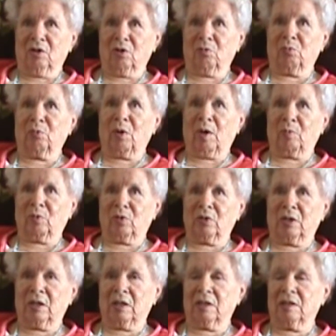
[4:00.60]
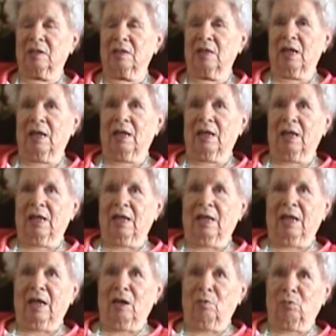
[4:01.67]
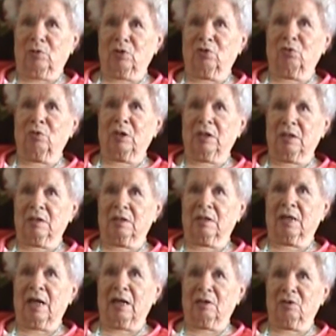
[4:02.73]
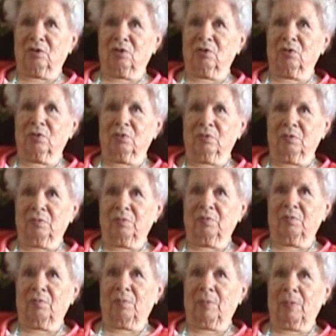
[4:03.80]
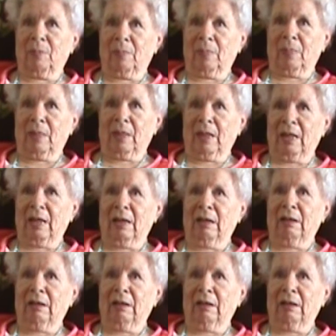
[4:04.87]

the properties, he would treat his cancer. Wow.